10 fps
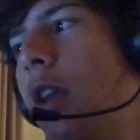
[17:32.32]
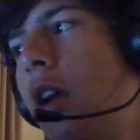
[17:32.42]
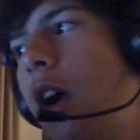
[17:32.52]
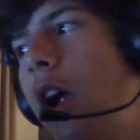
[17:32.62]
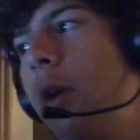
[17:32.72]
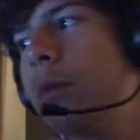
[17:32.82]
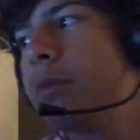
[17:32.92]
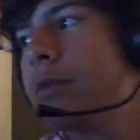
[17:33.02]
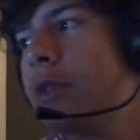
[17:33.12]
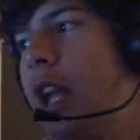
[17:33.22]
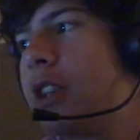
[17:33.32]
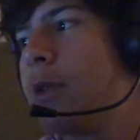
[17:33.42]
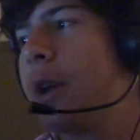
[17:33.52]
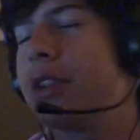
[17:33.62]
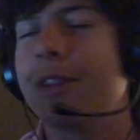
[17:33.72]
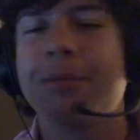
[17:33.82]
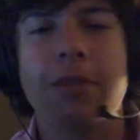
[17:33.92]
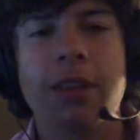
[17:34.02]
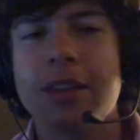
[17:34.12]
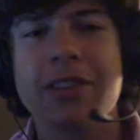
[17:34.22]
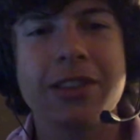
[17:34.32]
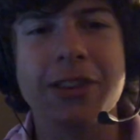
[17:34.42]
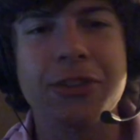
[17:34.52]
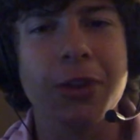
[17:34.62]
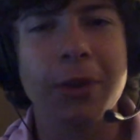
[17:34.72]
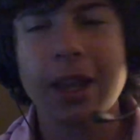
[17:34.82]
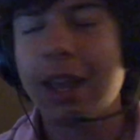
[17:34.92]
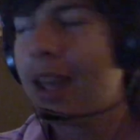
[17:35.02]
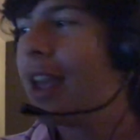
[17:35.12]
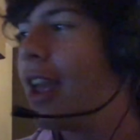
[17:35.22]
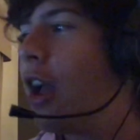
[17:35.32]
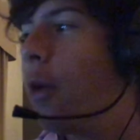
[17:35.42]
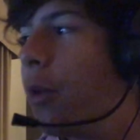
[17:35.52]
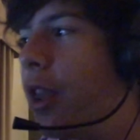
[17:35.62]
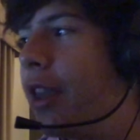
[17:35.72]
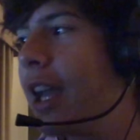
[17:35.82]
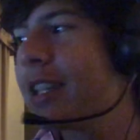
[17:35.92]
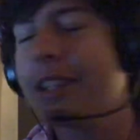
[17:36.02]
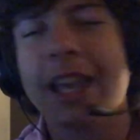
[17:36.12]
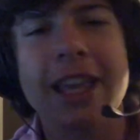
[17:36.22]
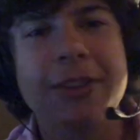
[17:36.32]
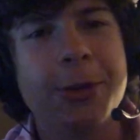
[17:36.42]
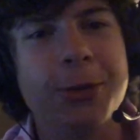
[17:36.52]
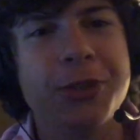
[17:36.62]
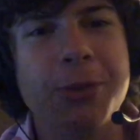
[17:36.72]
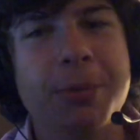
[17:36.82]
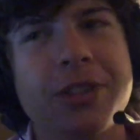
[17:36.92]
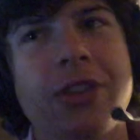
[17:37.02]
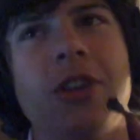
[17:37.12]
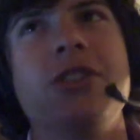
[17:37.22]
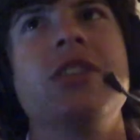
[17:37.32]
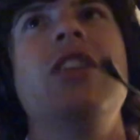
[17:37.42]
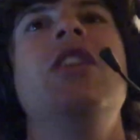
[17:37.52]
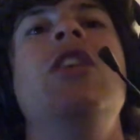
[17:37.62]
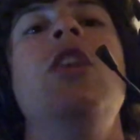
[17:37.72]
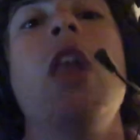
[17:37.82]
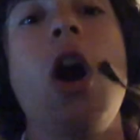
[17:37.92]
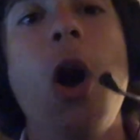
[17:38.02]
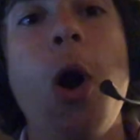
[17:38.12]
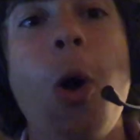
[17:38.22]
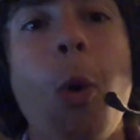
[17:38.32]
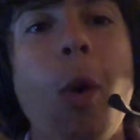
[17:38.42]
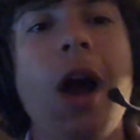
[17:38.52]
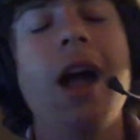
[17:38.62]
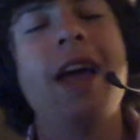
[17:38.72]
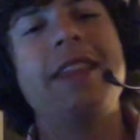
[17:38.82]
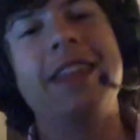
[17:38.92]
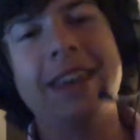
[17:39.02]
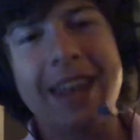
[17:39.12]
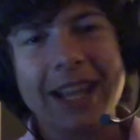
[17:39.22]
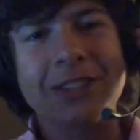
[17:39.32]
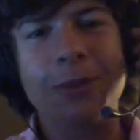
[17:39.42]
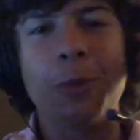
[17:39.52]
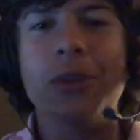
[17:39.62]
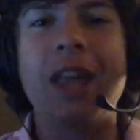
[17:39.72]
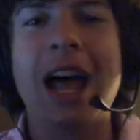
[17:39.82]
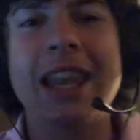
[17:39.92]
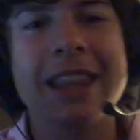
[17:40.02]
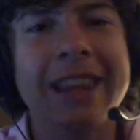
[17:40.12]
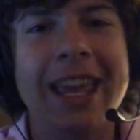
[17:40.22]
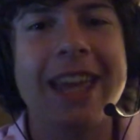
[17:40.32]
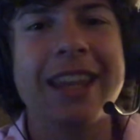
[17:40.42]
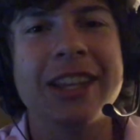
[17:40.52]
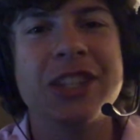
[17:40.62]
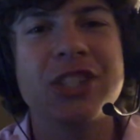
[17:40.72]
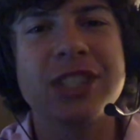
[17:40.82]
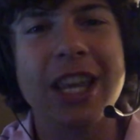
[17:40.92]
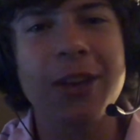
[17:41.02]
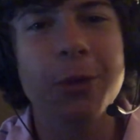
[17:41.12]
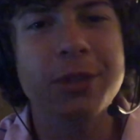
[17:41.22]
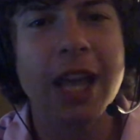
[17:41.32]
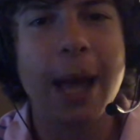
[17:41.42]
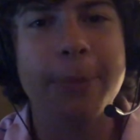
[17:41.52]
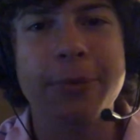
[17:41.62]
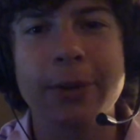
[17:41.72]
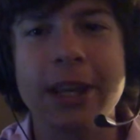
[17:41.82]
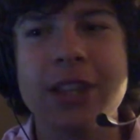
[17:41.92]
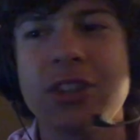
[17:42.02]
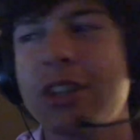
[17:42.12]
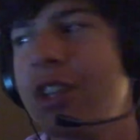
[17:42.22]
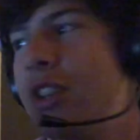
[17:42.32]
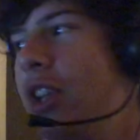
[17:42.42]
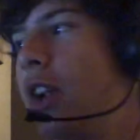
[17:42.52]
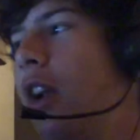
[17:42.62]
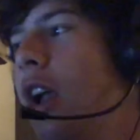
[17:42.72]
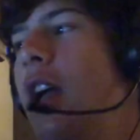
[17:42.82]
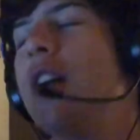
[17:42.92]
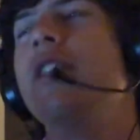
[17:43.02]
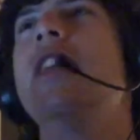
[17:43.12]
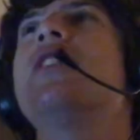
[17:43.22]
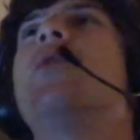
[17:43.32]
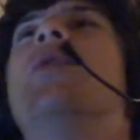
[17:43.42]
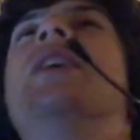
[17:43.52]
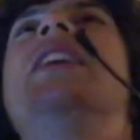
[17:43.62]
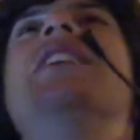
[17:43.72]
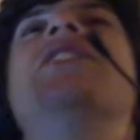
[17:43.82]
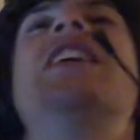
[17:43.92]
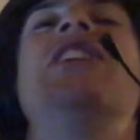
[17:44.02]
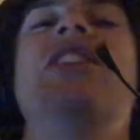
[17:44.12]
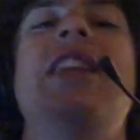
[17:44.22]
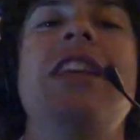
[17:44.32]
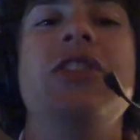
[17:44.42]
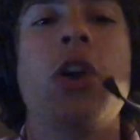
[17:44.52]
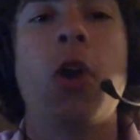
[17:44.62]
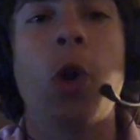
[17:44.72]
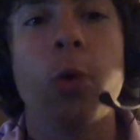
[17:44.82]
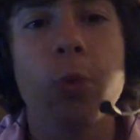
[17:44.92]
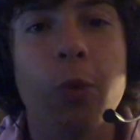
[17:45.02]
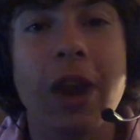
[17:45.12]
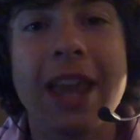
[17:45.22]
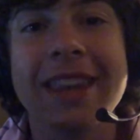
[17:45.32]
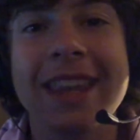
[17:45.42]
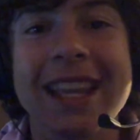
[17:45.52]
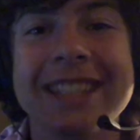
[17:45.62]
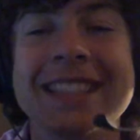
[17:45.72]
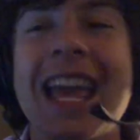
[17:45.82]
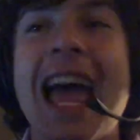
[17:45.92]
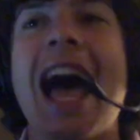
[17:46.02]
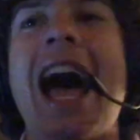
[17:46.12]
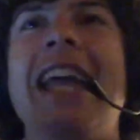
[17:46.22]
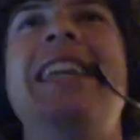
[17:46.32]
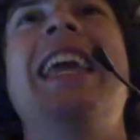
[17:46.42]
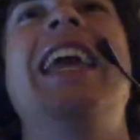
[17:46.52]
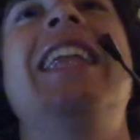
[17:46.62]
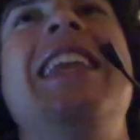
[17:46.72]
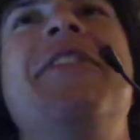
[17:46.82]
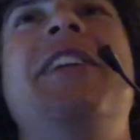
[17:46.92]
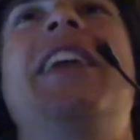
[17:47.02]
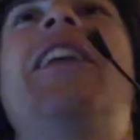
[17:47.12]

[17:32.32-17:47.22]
All right, next question. This is a joke. Will the Knicks land 2 superstars? No. The Knicks will not land a single top free agent this year. This organization is horrendous. I can't even get